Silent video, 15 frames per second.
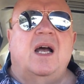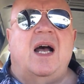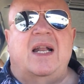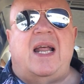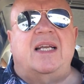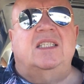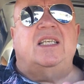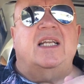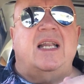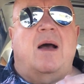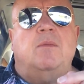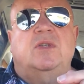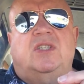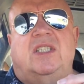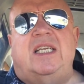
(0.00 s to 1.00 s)
and they said
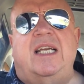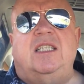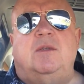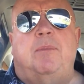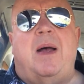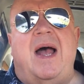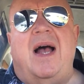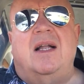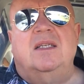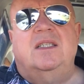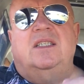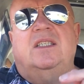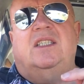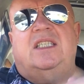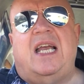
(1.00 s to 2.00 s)
that was
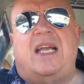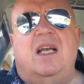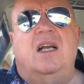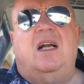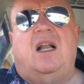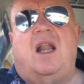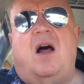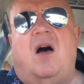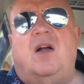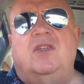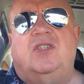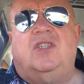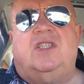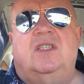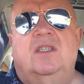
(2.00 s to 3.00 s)
£6 second
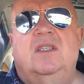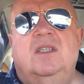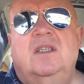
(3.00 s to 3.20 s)
class